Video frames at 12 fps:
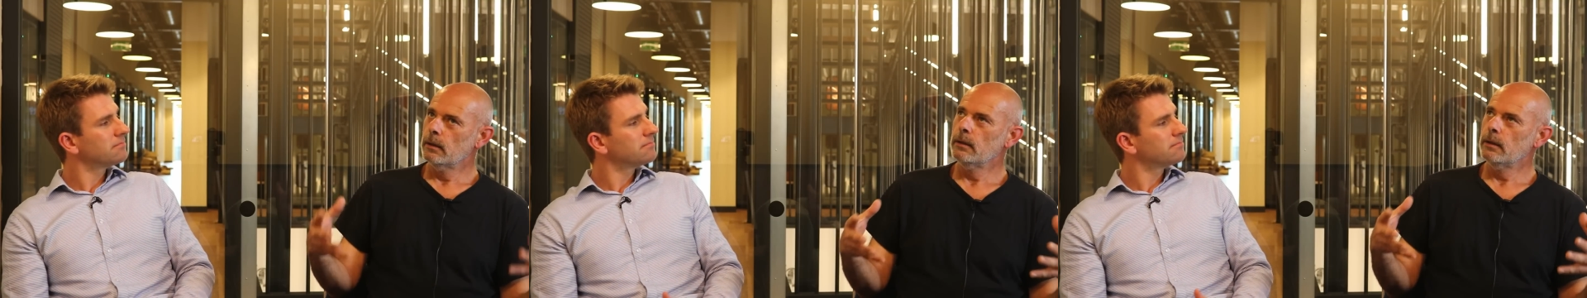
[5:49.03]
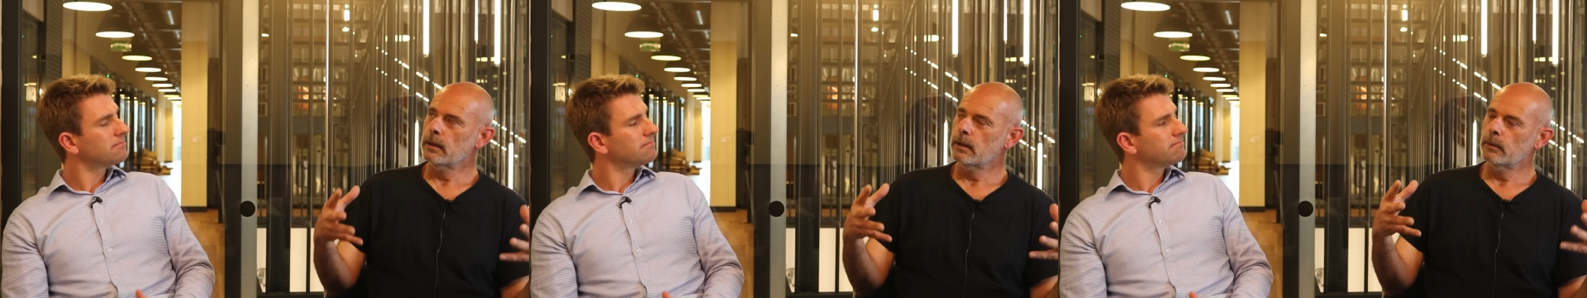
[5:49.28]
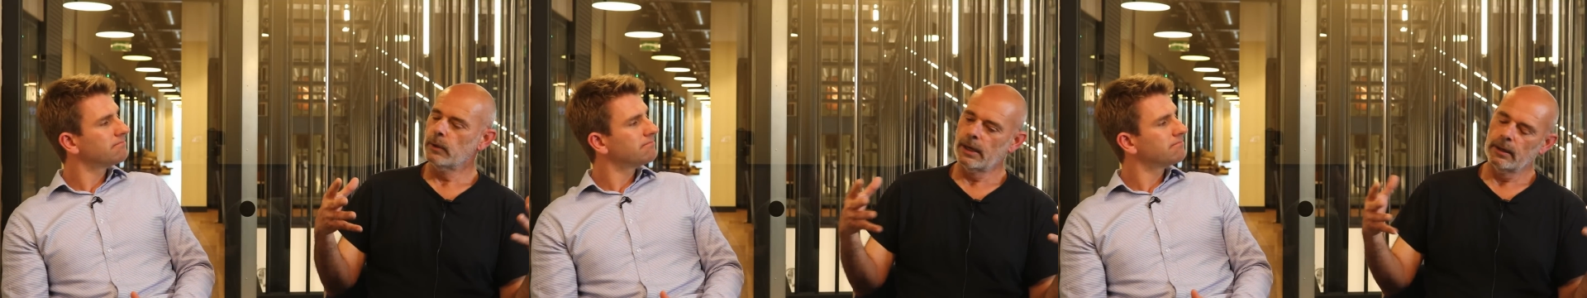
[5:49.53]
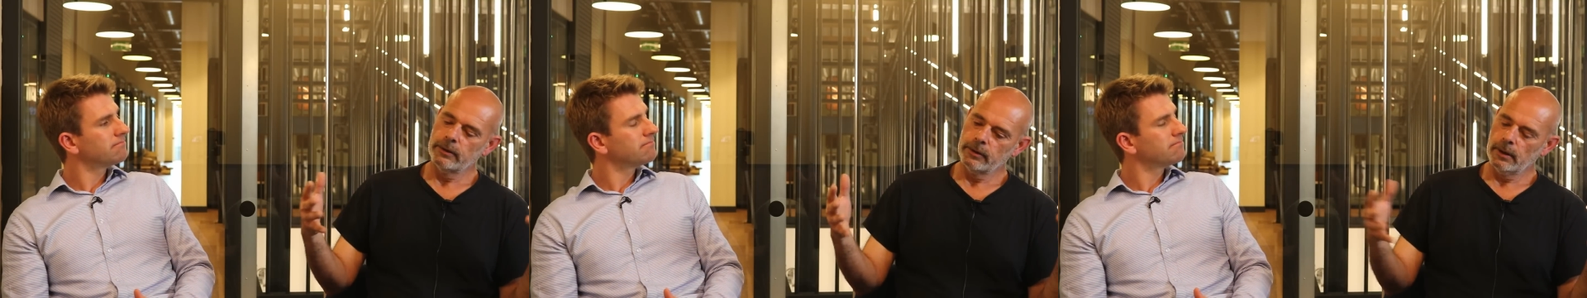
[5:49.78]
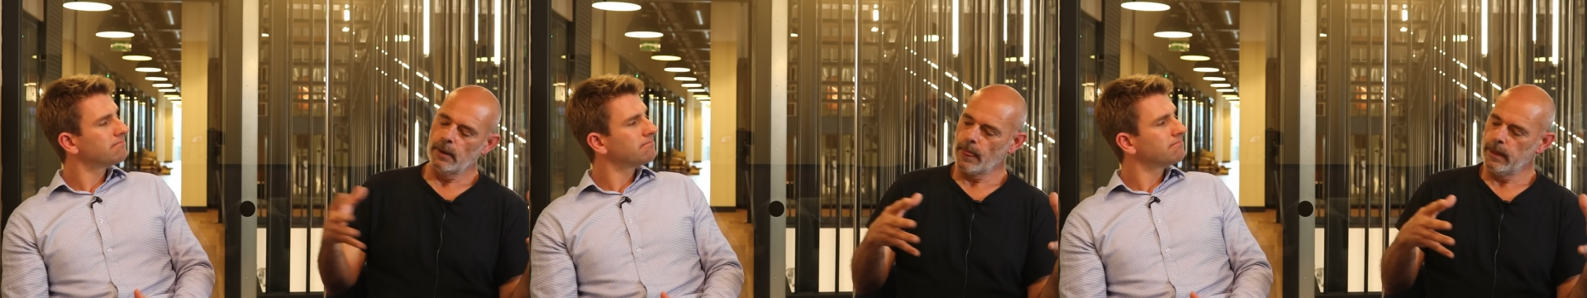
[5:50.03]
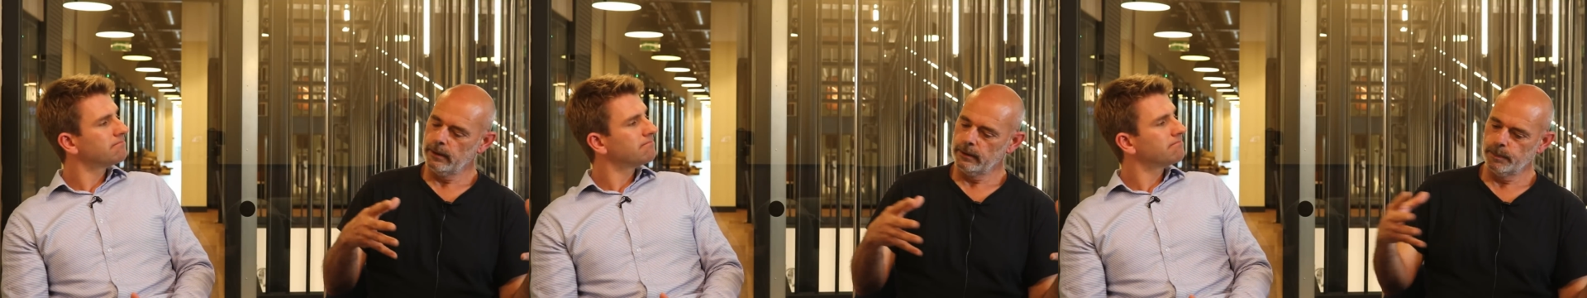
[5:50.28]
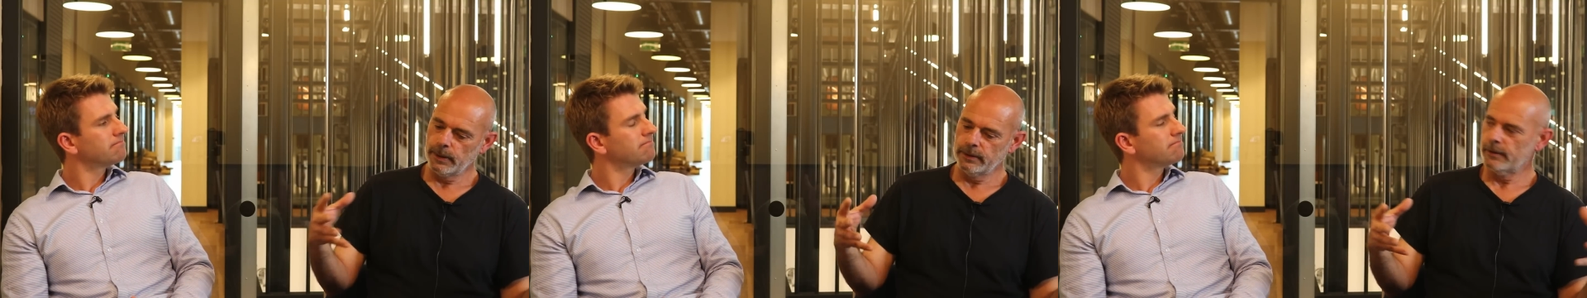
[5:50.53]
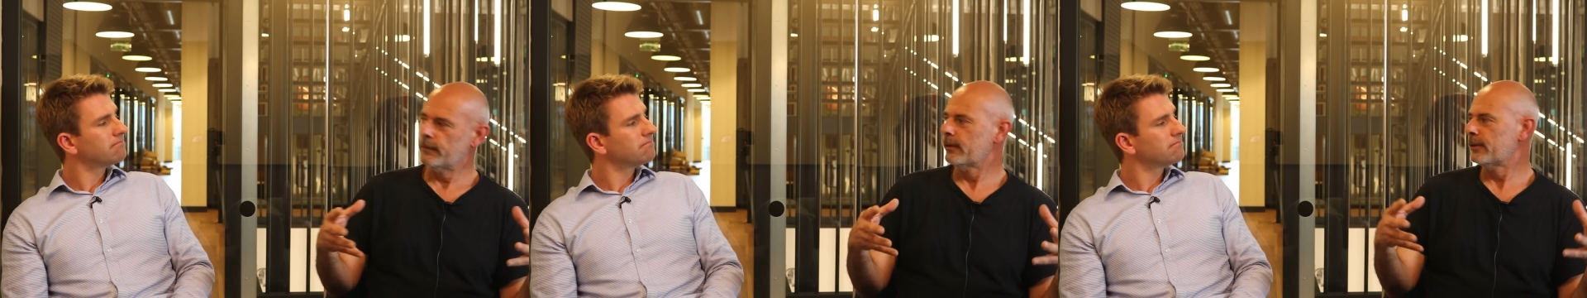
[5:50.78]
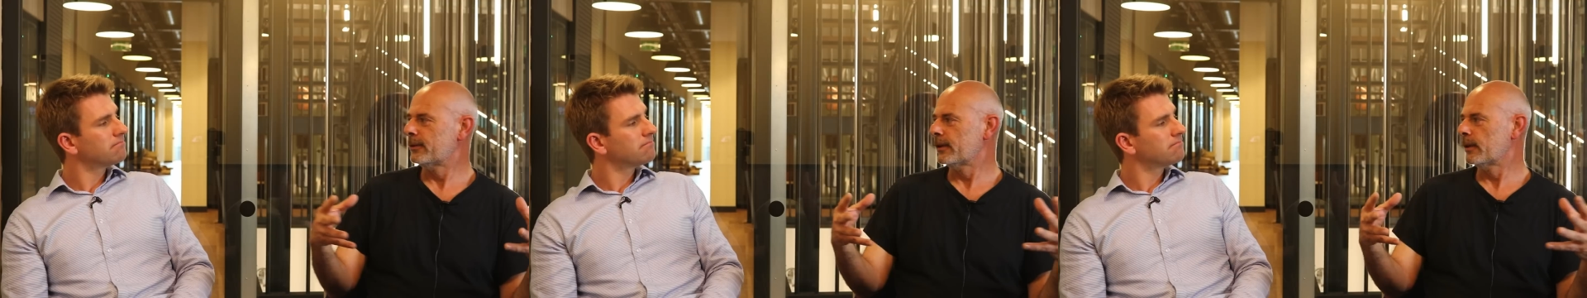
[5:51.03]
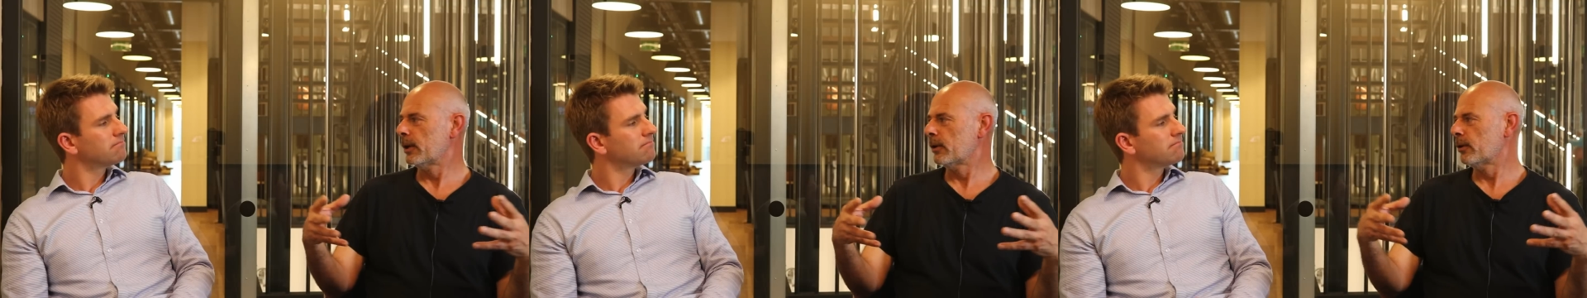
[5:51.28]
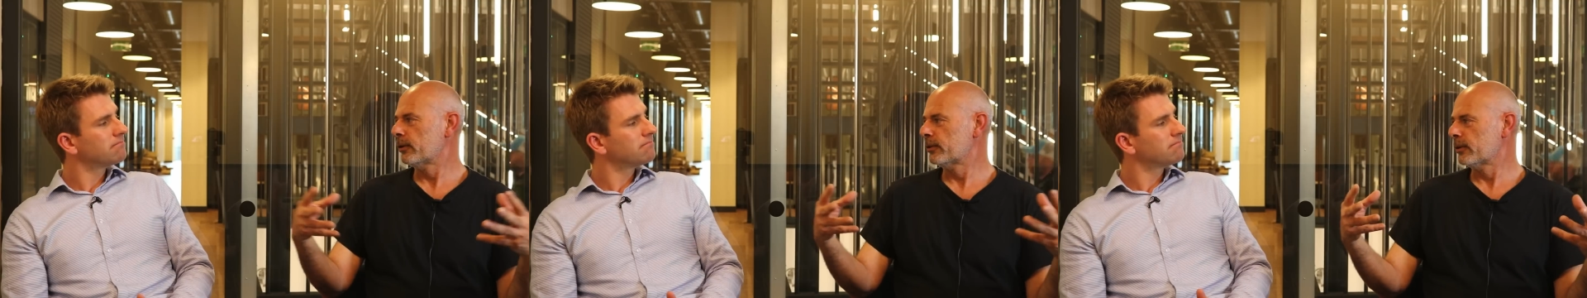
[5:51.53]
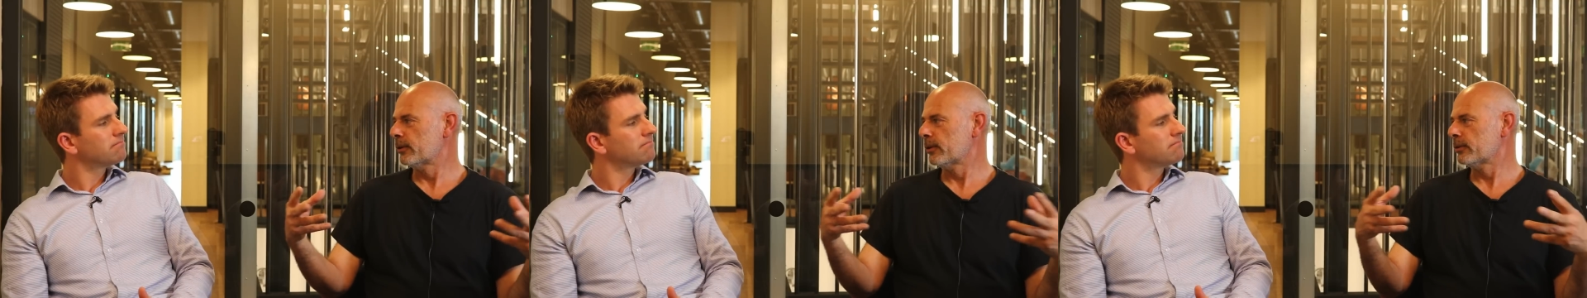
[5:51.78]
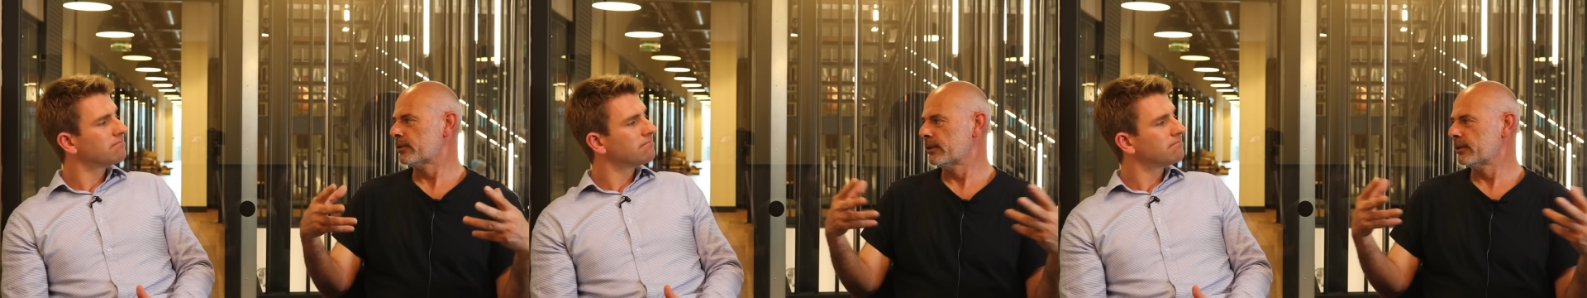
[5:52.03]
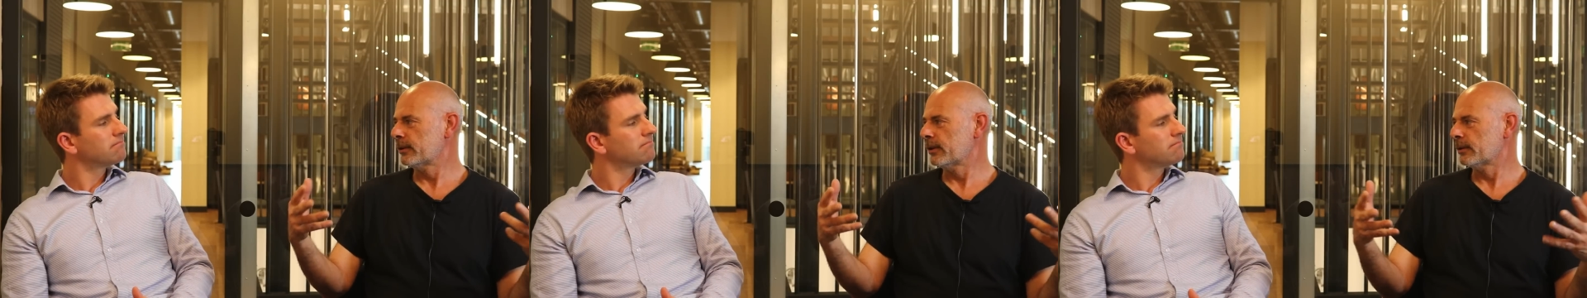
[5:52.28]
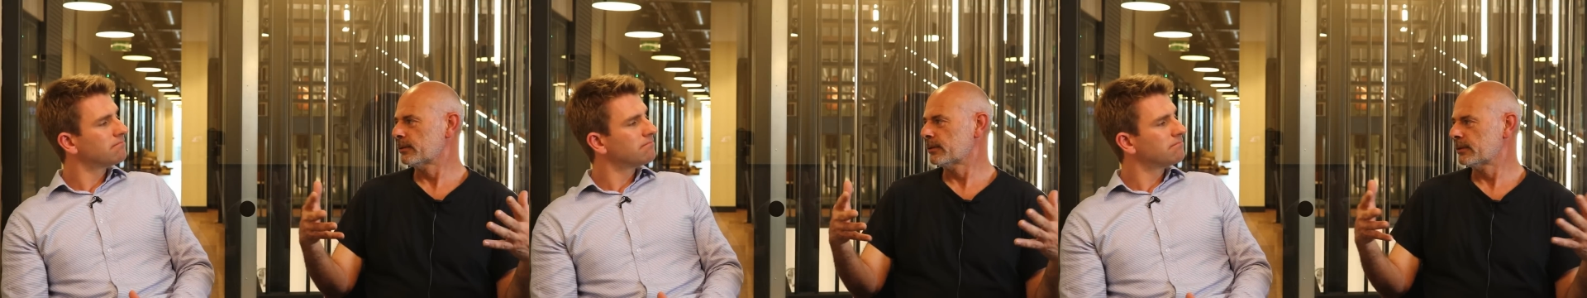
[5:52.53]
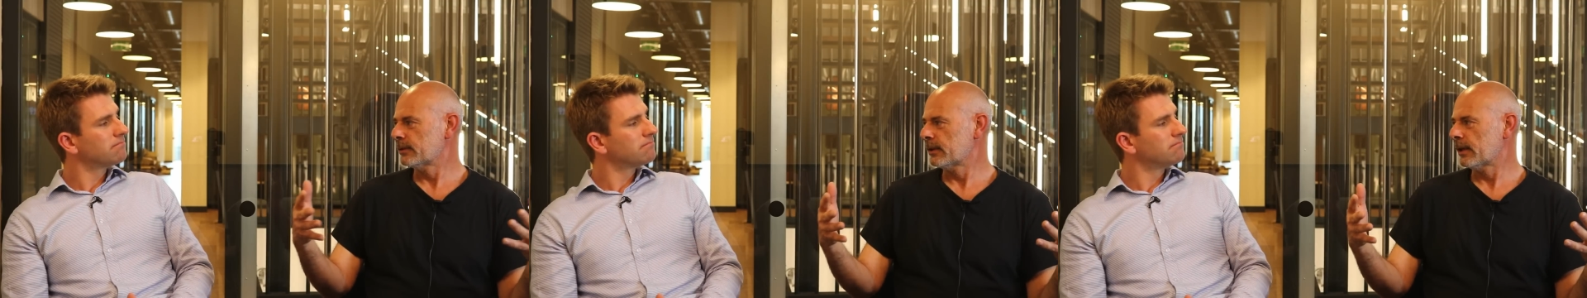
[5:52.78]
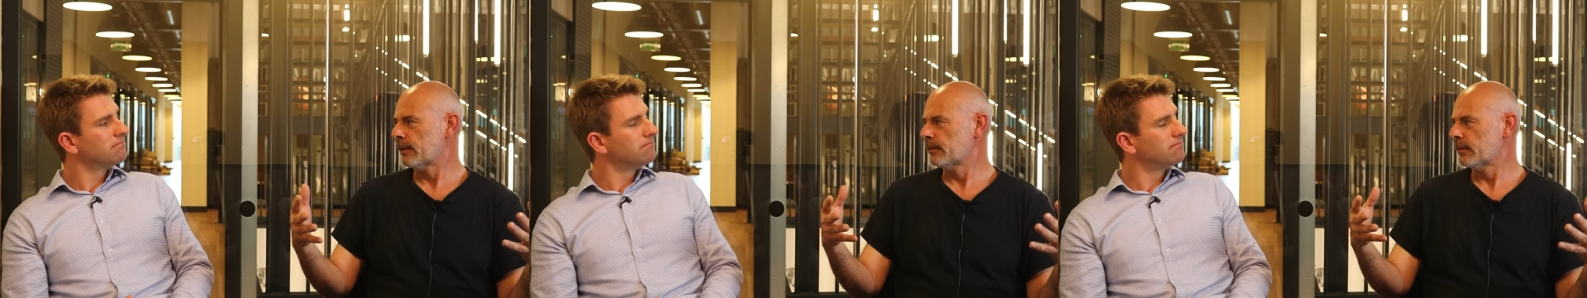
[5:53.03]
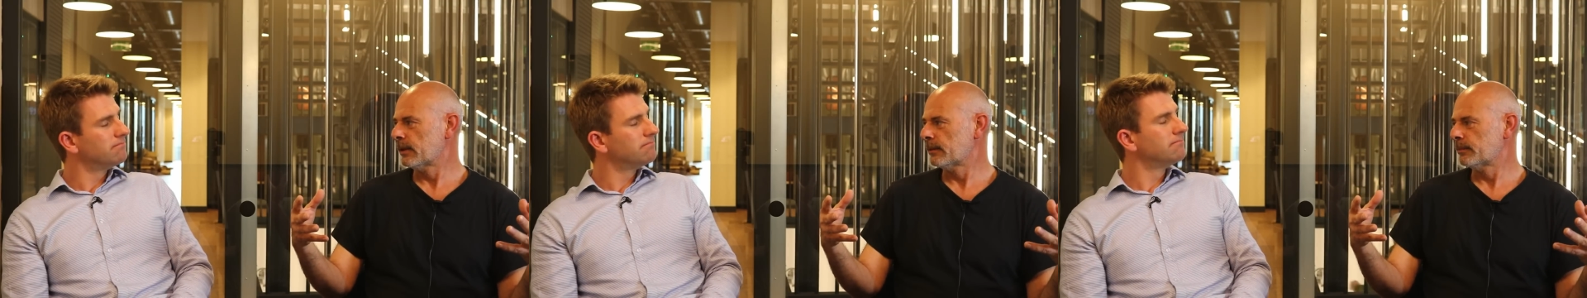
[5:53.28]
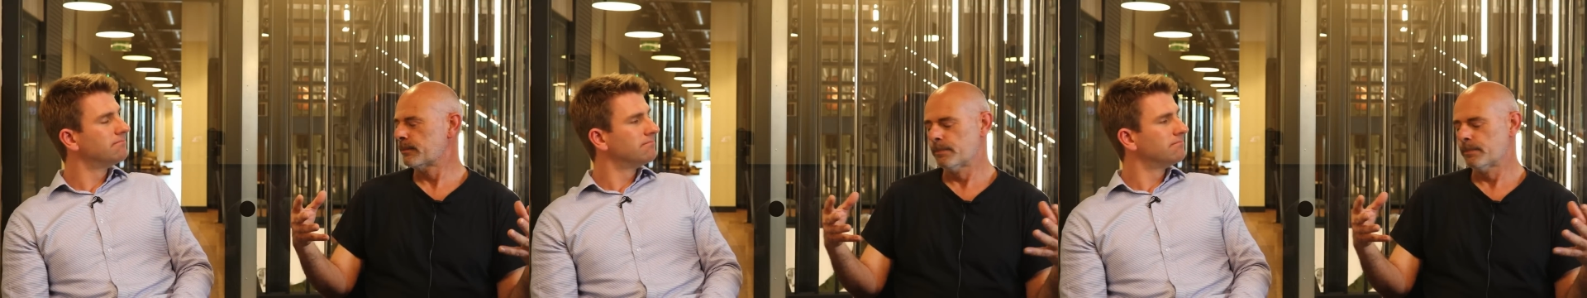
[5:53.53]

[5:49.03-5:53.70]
Speaker 1: You can well, it depends if you limit orders or, or you know um, mm.